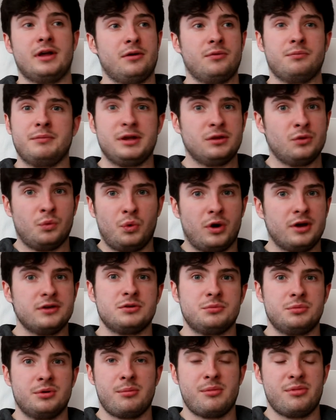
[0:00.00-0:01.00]
The
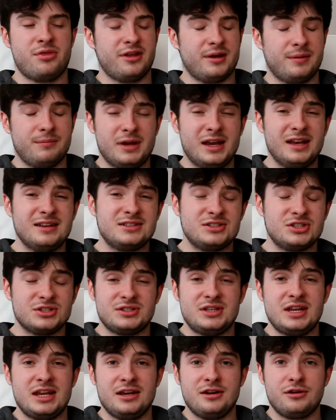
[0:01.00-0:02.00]
Wonder Woman theme is
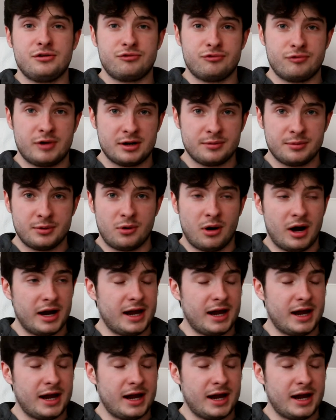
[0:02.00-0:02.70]
just incredible.